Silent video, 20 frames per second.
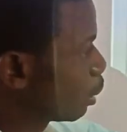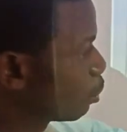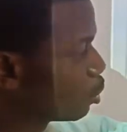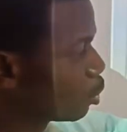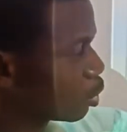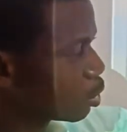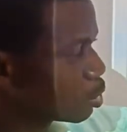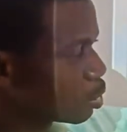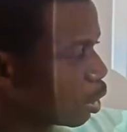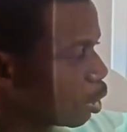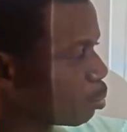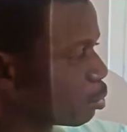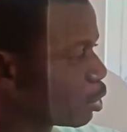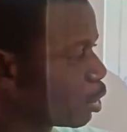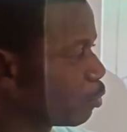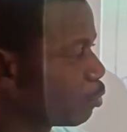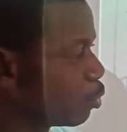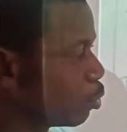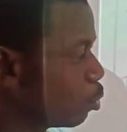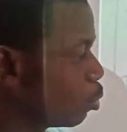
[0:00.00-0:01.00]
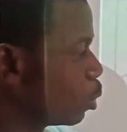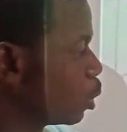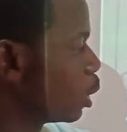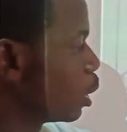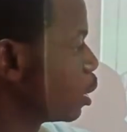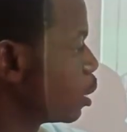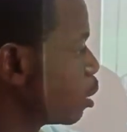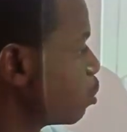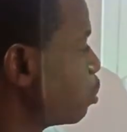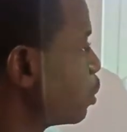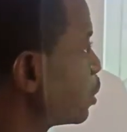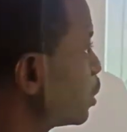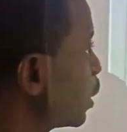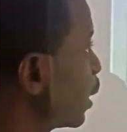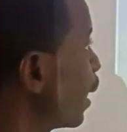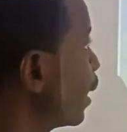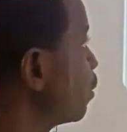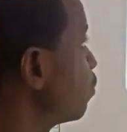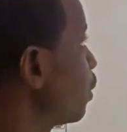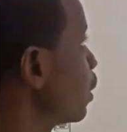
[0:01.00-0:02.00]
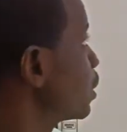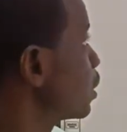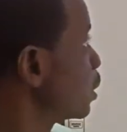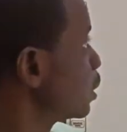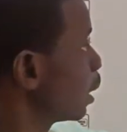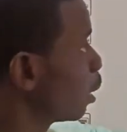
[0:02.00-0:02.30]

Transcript: let me just give you the basic advices.